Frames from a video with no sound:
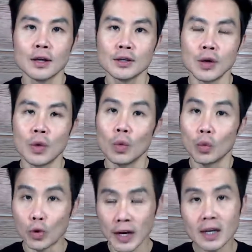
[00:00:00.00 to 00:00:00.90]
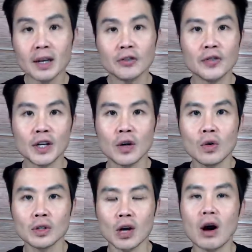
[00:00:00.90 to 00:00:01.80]
So we'll create another video
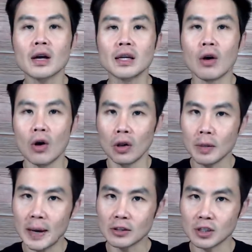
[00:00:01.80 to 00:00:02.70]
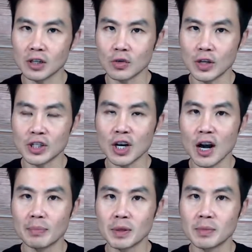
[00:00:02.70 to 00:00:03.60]
talking all about screenshot
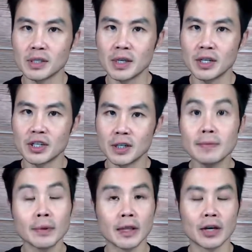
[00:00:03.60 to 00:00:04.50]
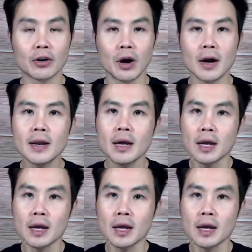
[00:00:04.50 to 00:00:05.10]
optimization later on.